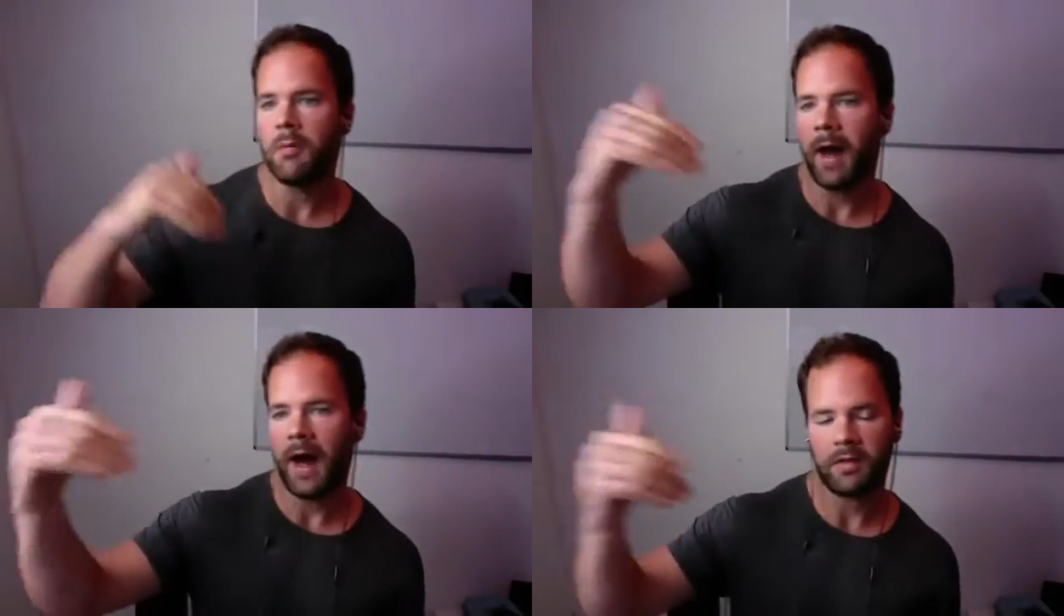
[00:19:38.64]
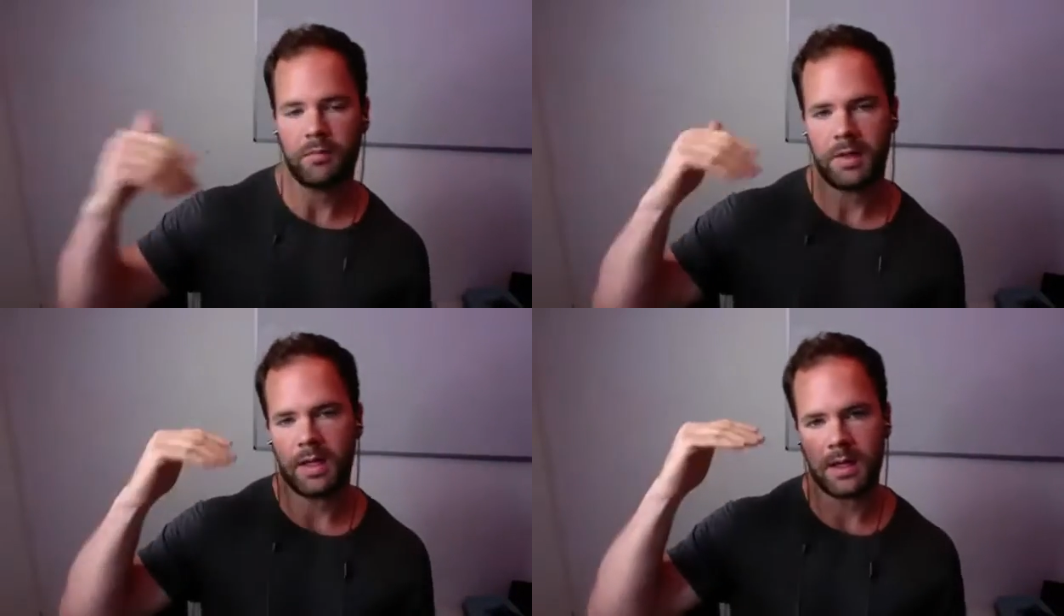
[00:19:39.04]
Path
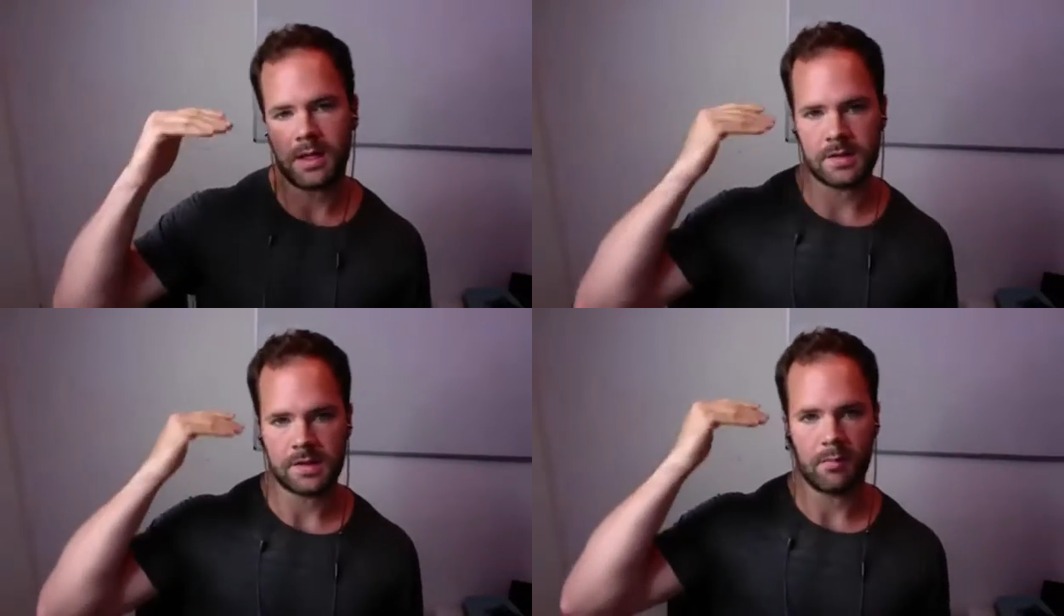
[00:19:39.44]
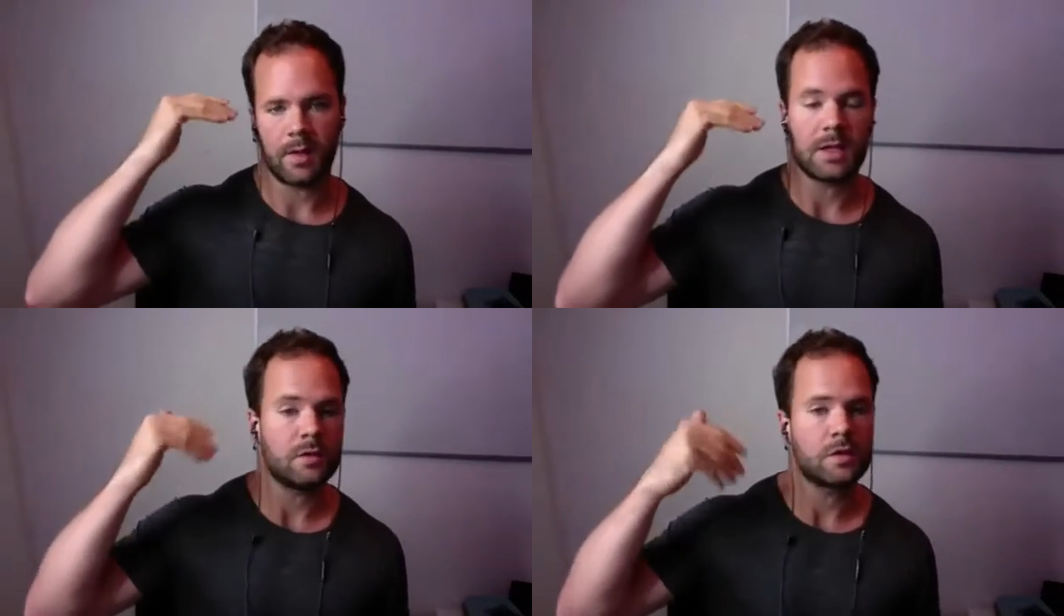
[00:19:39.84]
B is
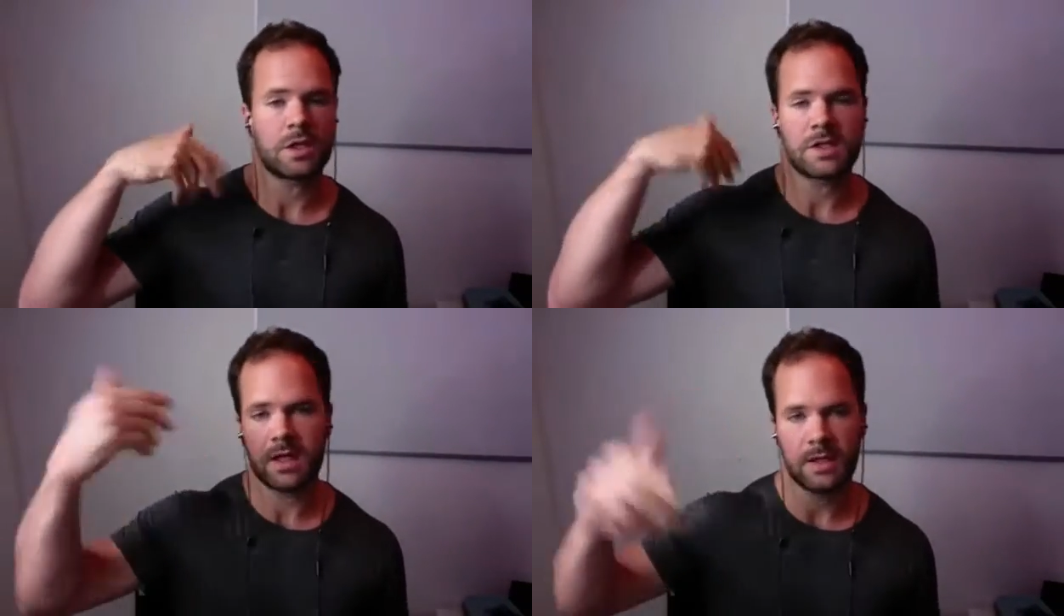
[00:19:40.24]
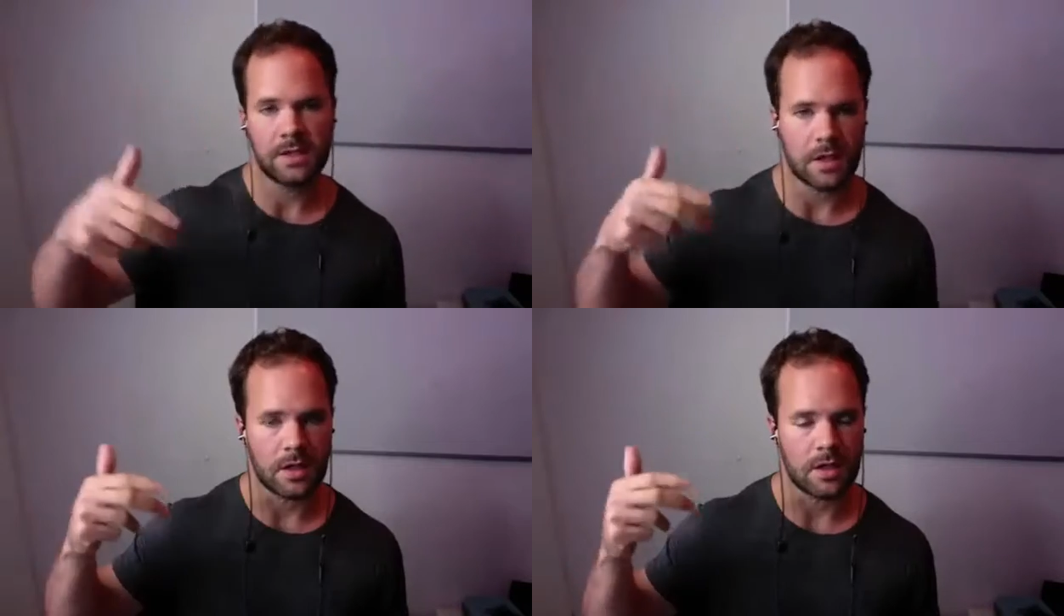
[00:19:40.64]
somebody who's just getting
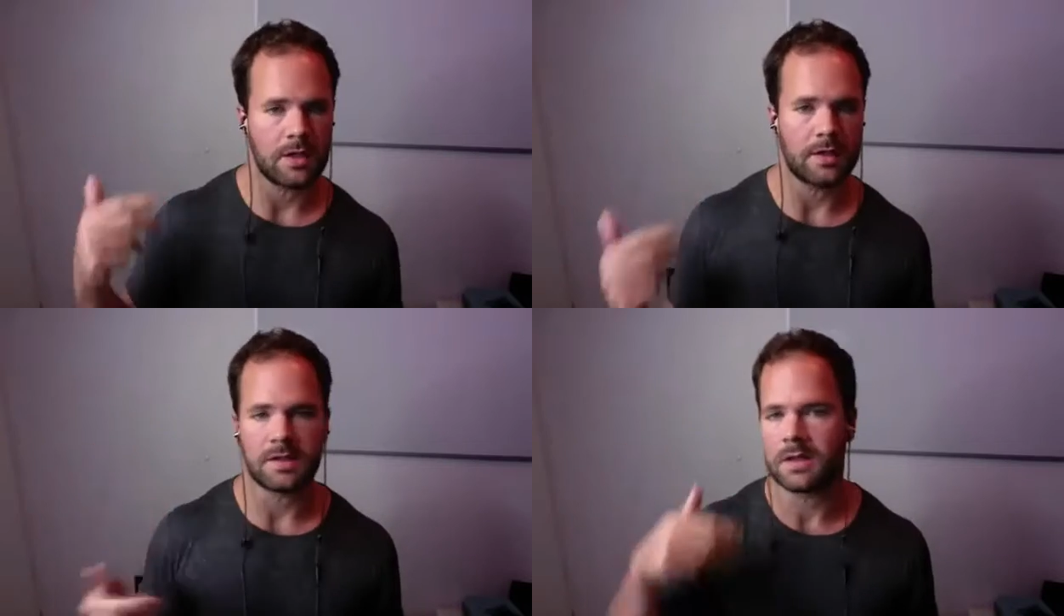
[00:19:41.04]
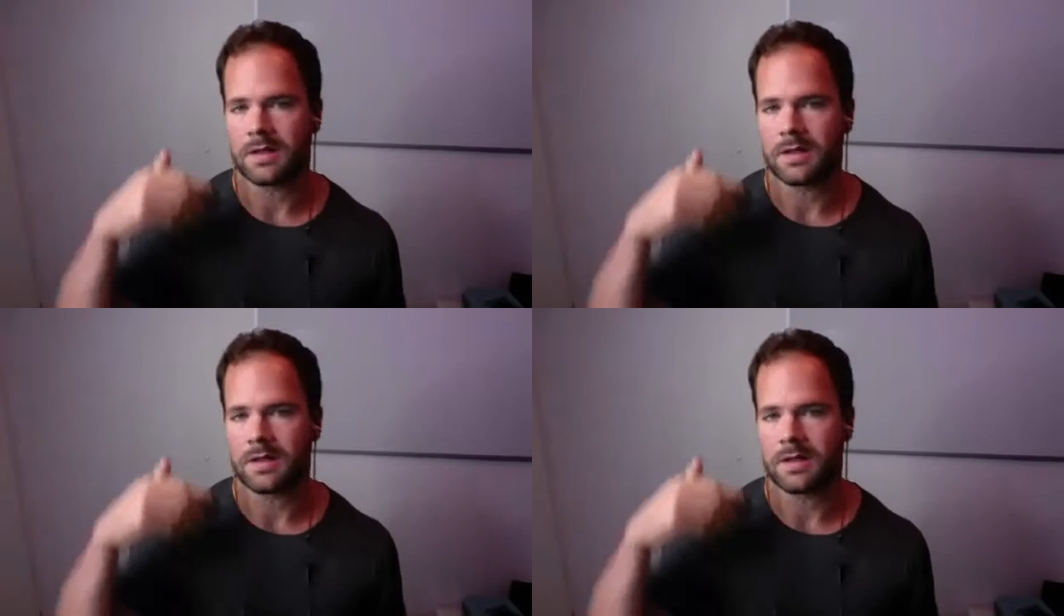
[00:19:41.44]
started in this,